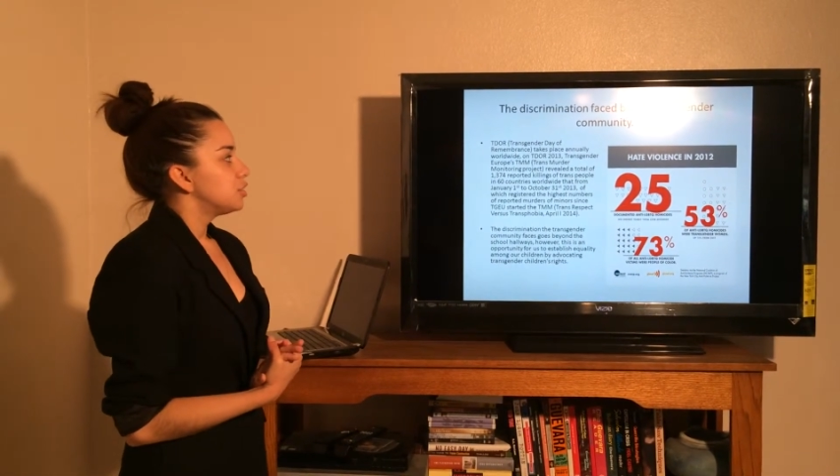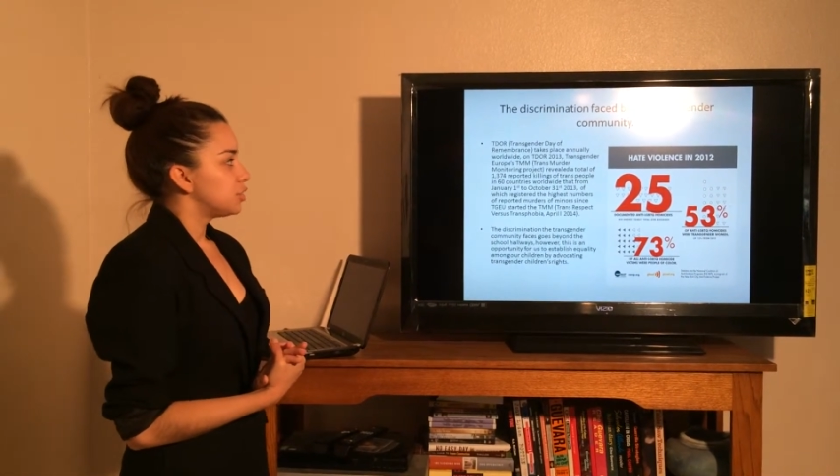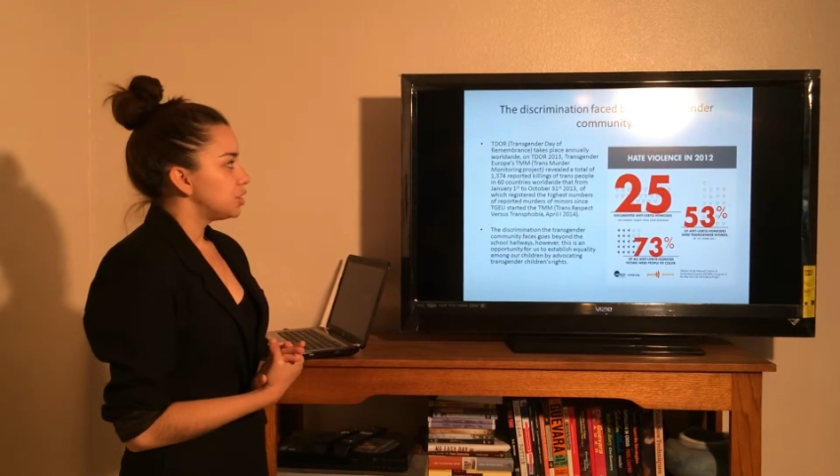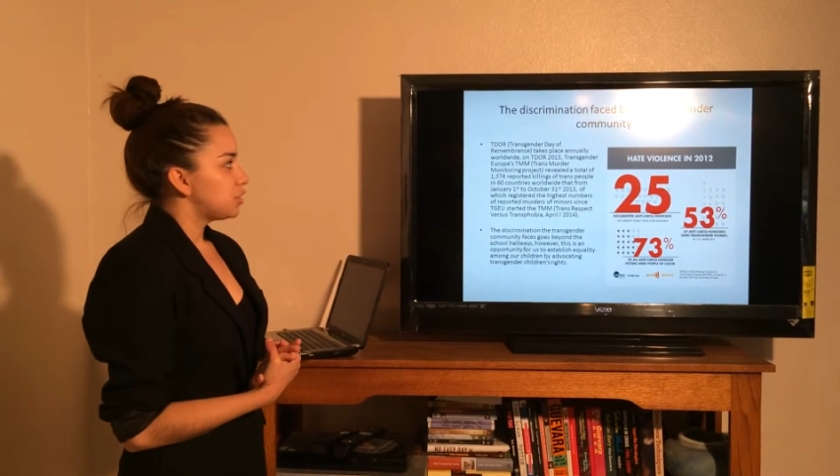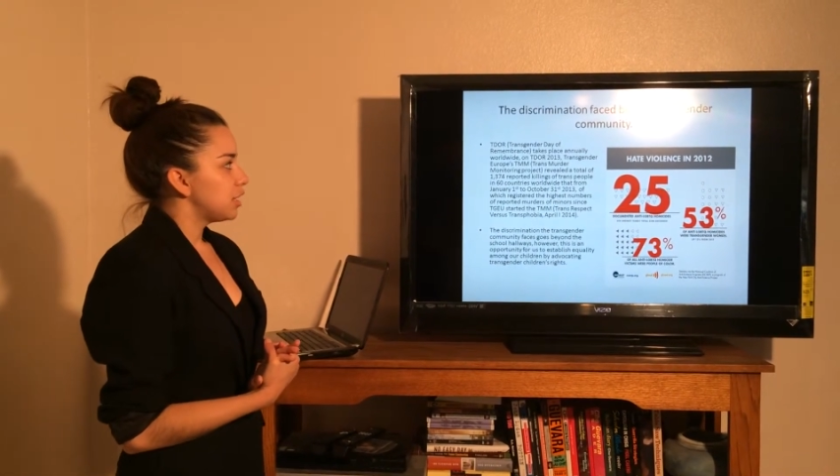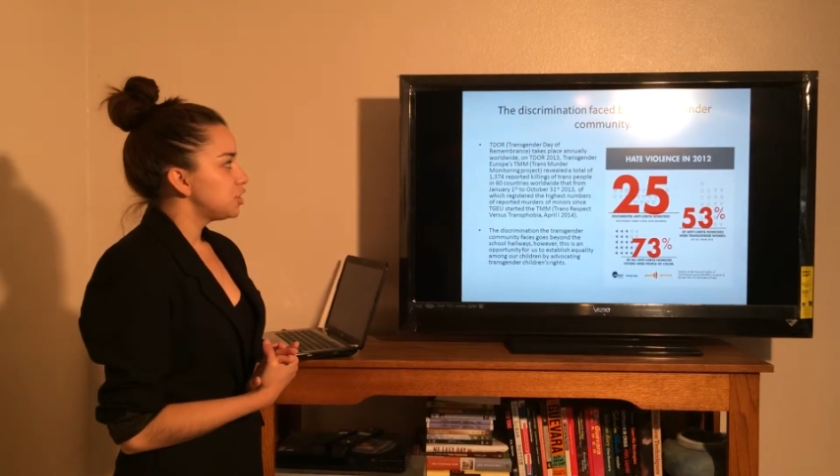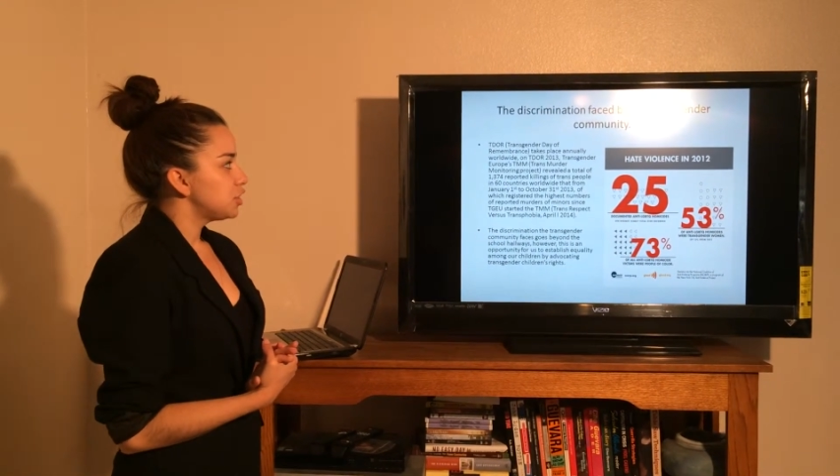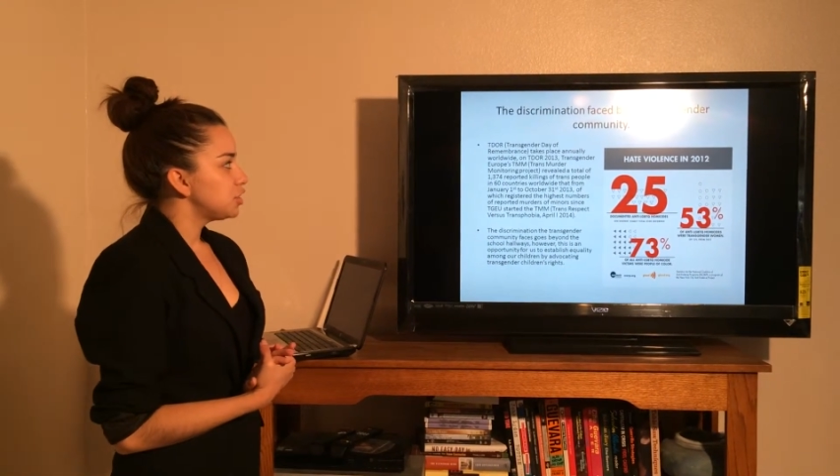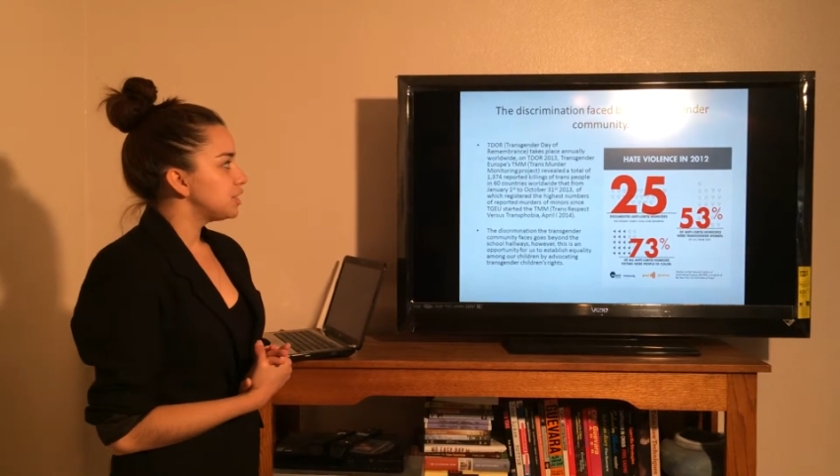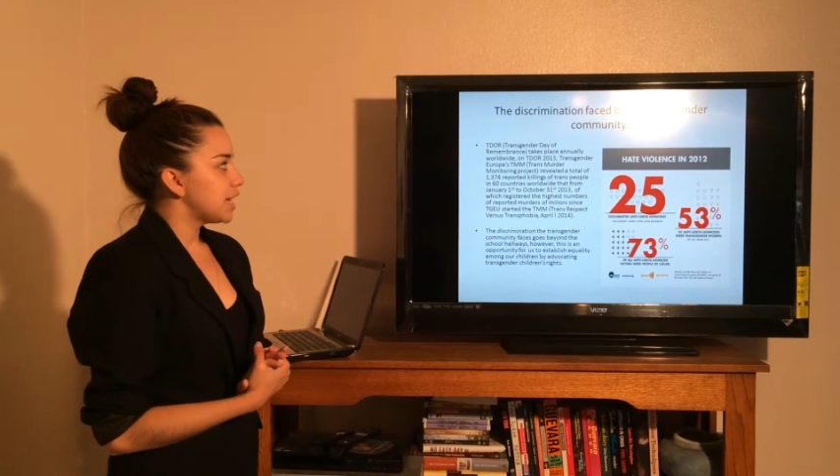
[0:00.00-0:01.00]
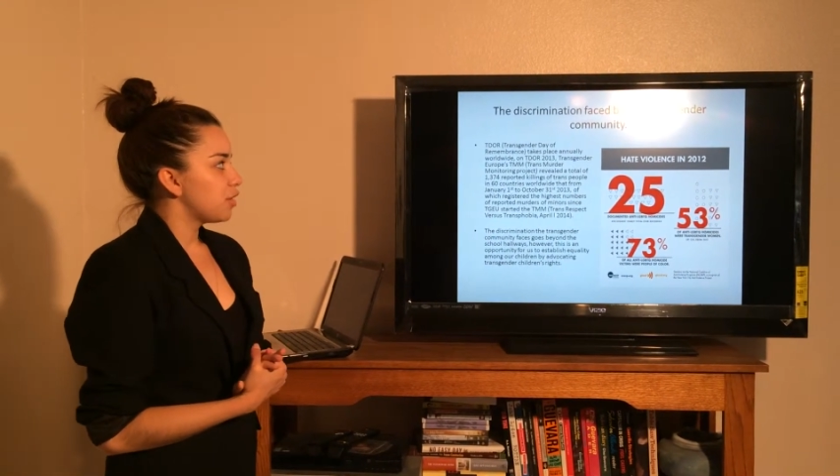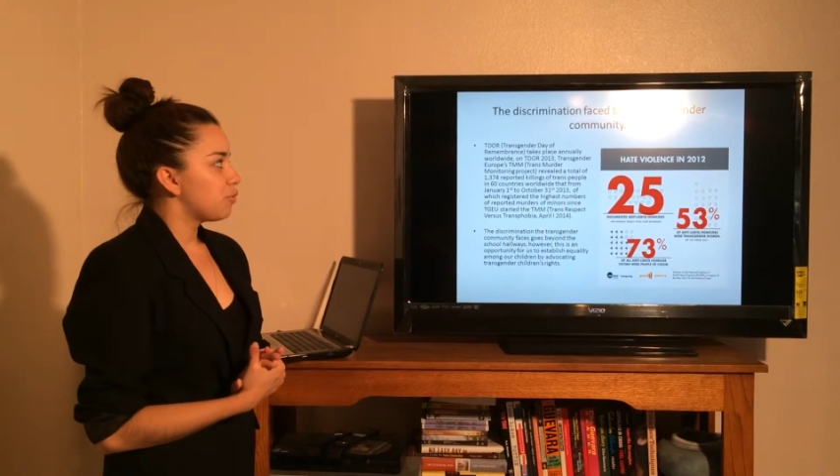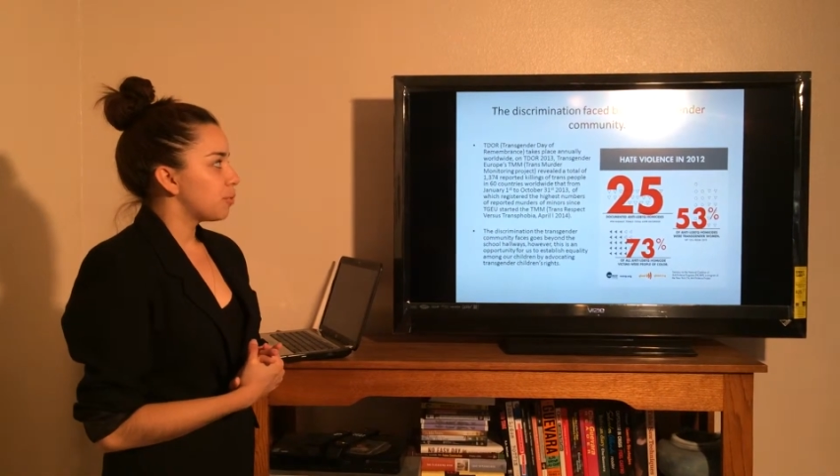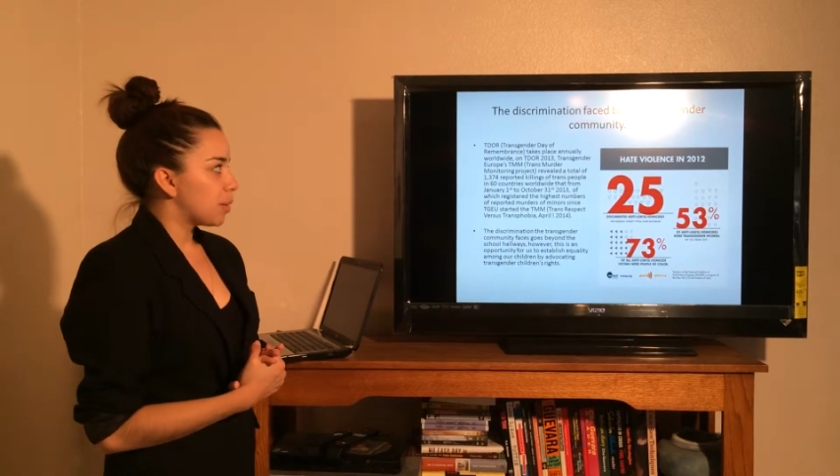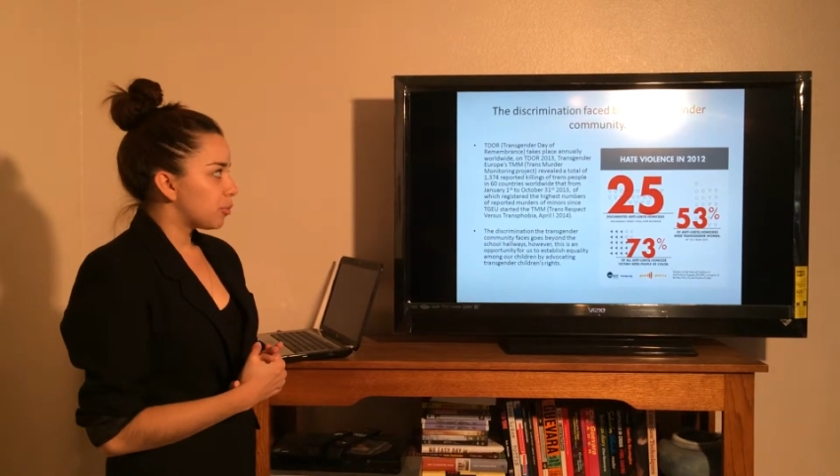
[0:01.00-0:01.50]
during Transgender Day
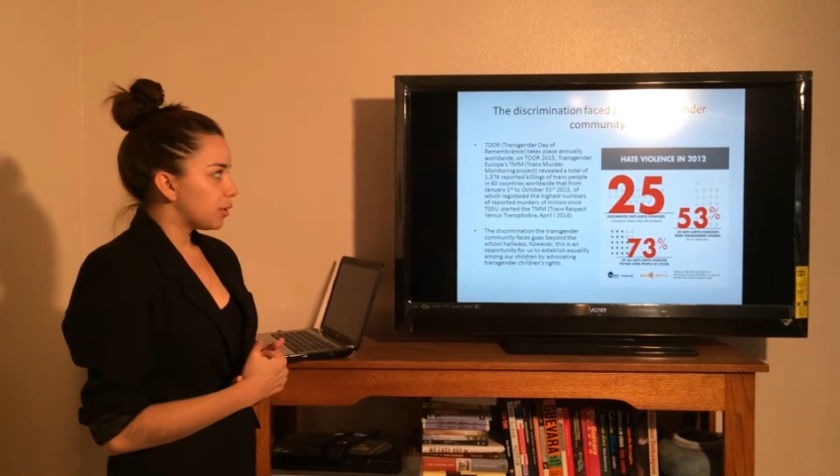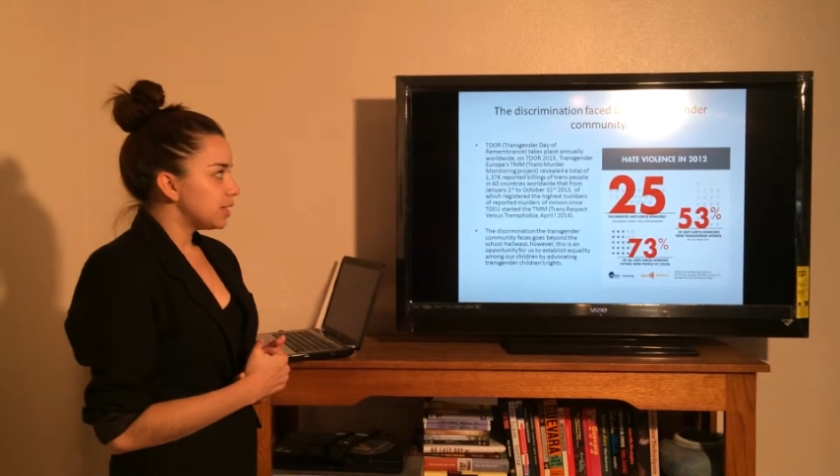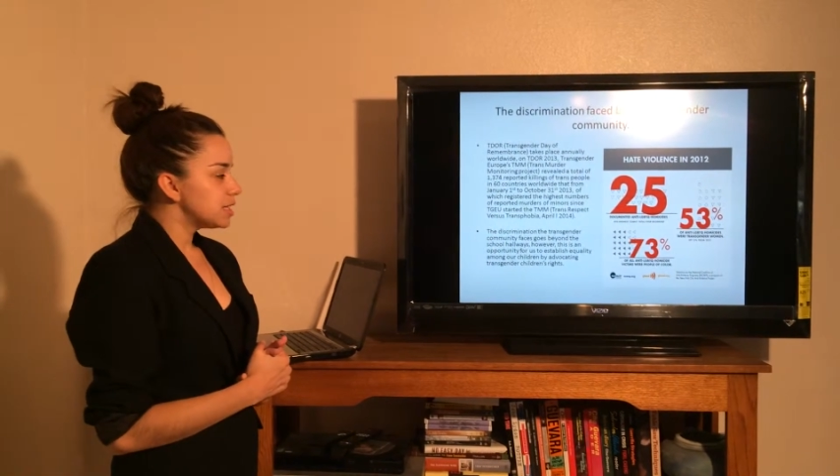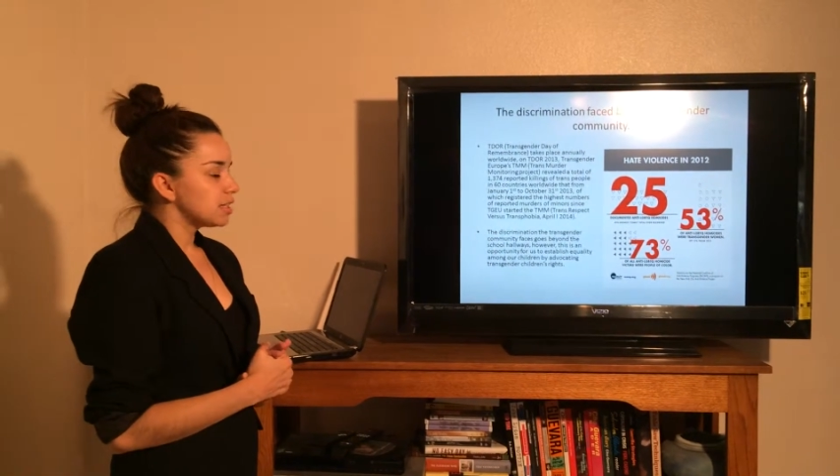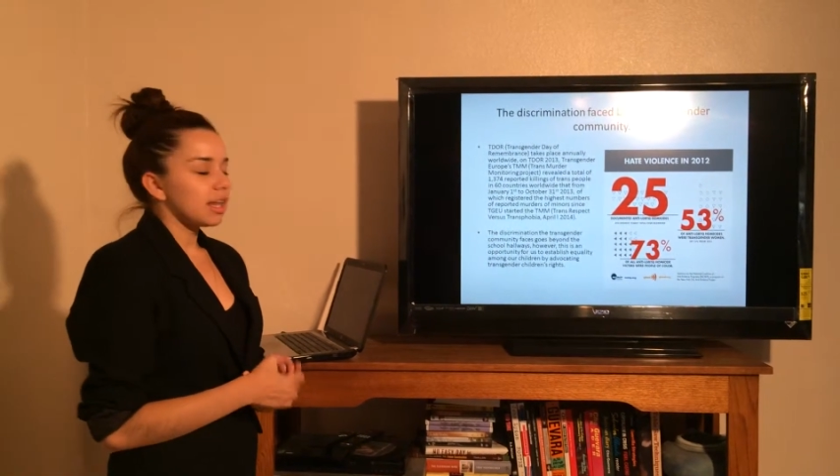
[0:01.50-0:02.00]
of Remembrance